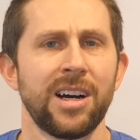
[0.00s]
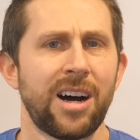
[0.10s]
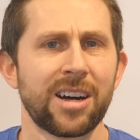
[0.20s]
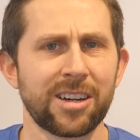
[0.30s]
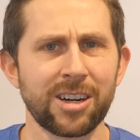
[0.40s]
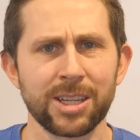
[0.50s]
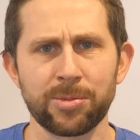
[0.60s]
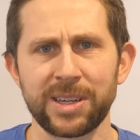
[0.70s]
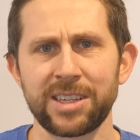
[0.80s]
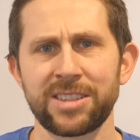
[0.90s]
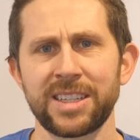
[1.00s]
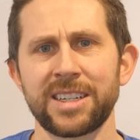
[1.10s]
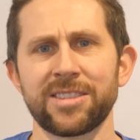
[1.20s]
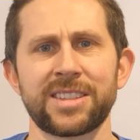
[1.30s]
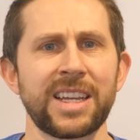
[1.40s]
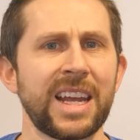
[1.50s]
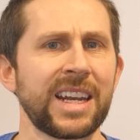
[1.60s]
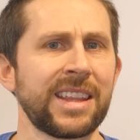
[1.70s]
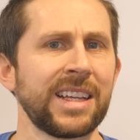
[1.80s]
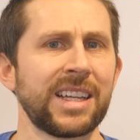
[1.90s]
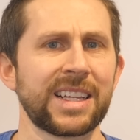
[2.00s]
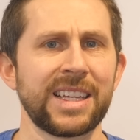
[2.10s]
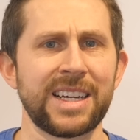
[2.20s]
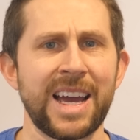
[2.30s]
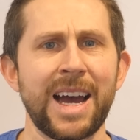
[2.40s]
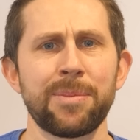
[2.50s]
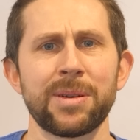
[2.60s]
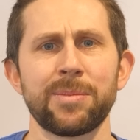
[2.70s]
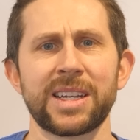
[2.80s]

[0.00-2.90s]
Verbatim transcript: On Earth, we usually don't see anything like that happen